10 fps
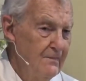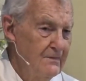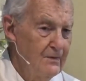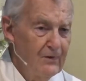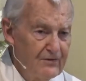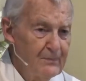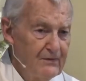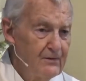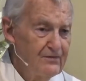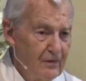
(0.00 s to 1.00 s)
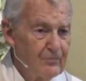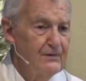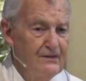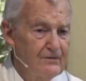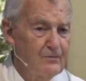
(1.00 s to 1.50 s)
There must be some
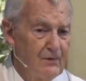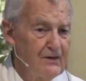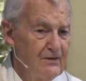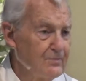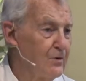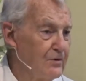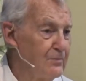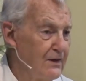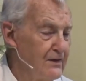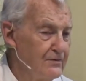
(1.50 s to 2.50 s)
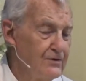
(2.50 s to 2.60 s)
reason why he's born blind.